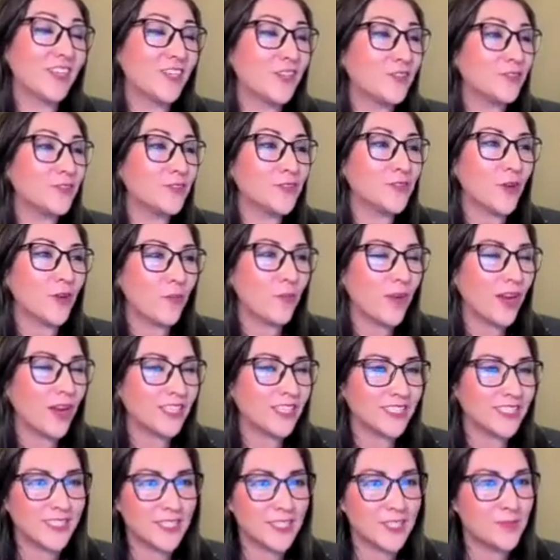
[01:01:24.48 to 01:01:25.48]
you so much.
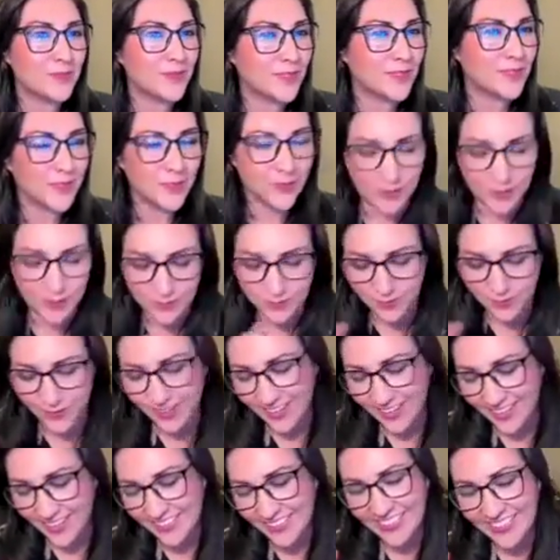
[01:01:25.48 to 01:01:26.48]
And this has been so much
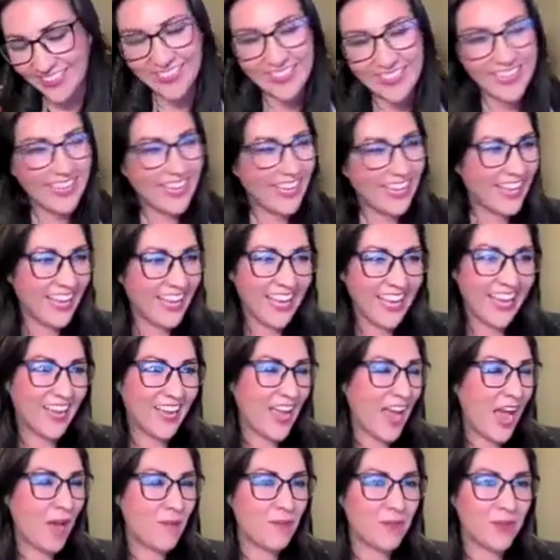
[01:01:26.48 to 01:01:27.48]
fun and
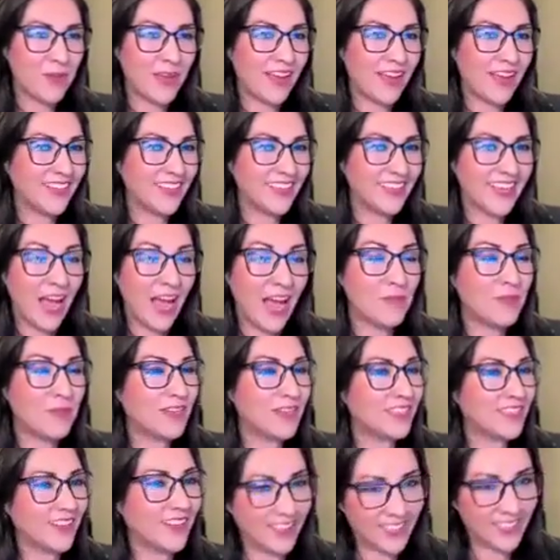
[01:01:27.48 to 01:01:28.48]
happy to
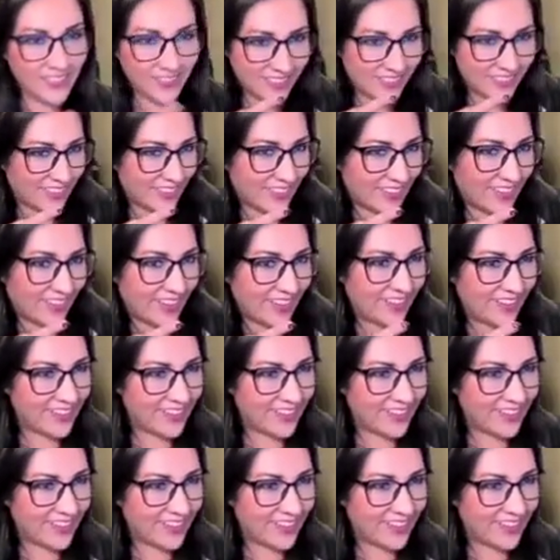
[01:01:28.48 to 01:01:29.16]
talk to you in a year.